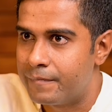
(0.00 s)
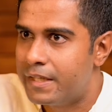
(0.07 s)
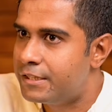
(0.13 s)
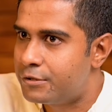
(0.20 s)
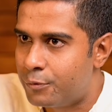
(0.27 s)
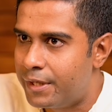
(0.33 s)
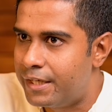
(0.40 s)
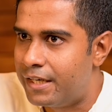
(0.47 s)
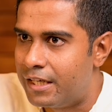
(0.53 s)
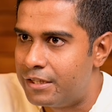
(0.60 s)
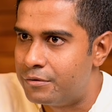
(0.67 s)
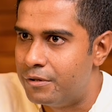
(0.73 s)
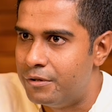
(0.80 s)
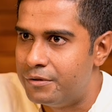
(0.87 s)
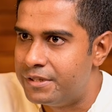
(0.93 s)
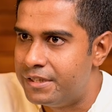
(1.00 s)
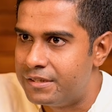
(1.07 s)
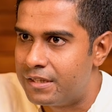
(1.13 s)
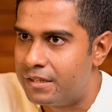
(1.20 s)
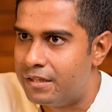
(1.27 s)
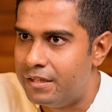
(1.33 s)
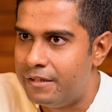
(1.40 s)
It's quite natural. You see
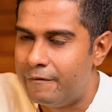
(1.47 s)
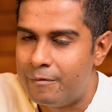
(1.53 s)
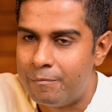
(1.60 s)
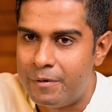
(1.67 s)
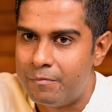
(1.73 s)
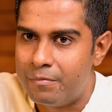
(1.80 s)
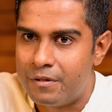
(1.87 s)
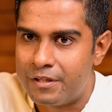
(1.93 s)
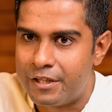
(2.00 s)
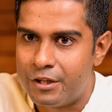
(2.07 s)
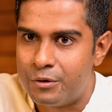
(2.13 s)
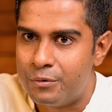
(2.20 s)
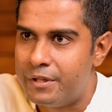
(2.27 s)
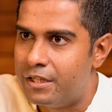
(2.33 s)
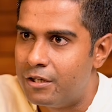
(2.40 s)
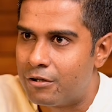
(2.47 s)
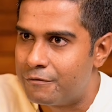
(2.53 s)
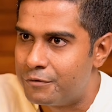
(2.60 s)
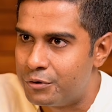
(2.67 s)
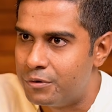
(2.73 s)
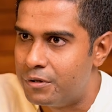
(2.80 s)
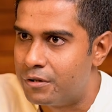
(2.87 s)
suddenly when people tend to eat a lot of
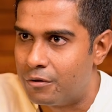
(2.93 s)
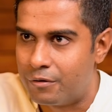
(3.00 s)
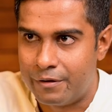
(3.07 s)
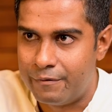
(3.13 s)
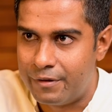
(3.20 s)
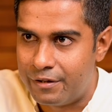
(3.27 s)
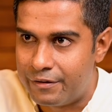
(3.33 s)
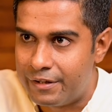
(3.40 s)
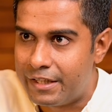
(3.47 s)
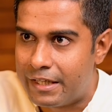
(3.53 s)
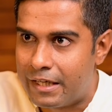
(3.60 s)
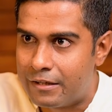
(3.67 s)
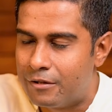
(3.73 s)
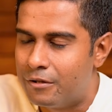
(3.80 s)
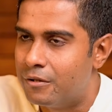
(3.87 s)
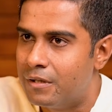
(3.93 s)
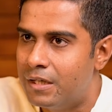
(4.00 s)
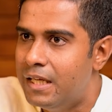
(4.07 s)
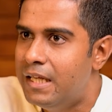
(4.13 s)
sugar or even drink alcohol,